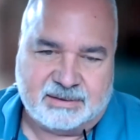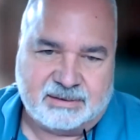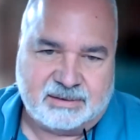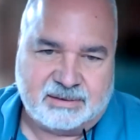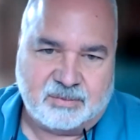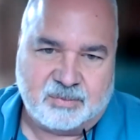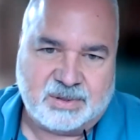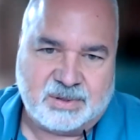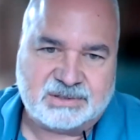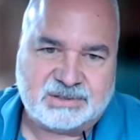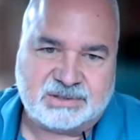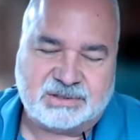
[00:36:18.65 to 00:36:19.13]

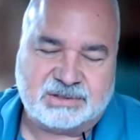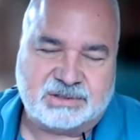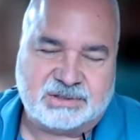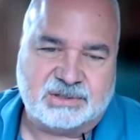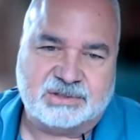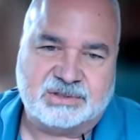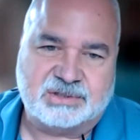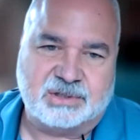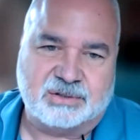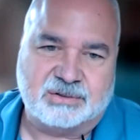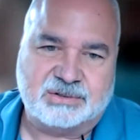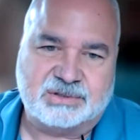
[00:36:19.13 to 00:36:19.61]
The business
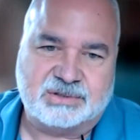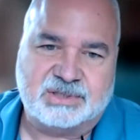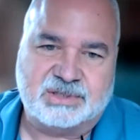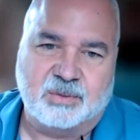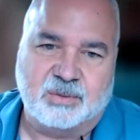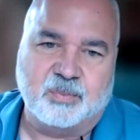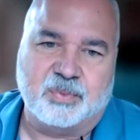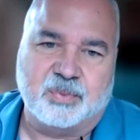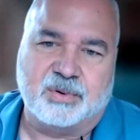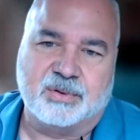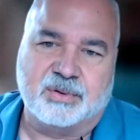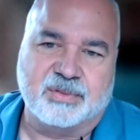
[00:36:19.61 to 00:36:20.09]
is so
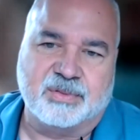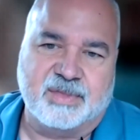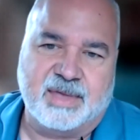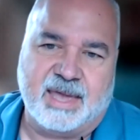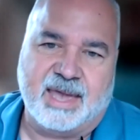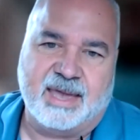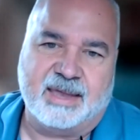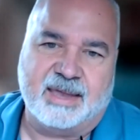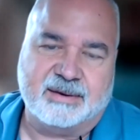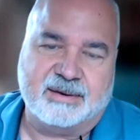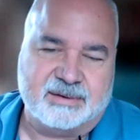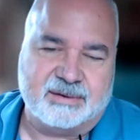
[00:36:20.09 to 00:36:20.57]
simple
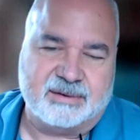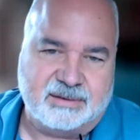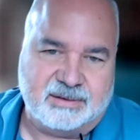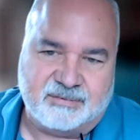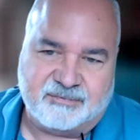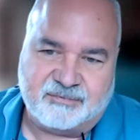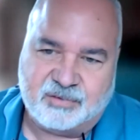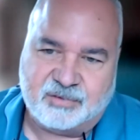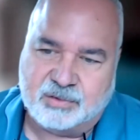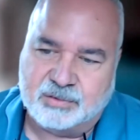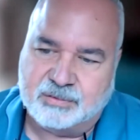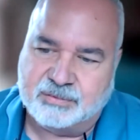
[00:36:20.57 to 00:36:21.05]
that
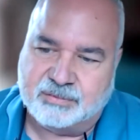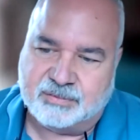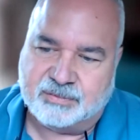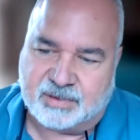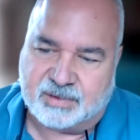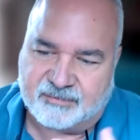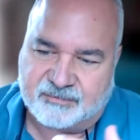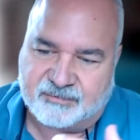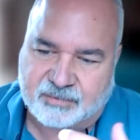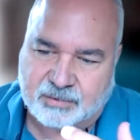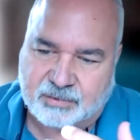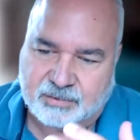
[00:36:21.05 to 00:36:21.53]
if
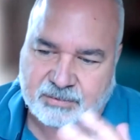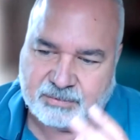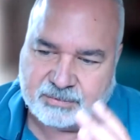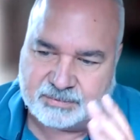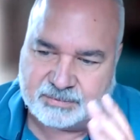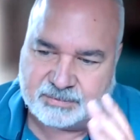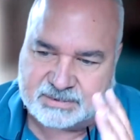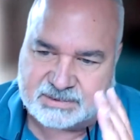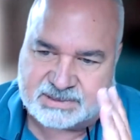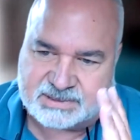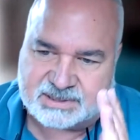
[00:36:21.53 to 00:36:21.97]
you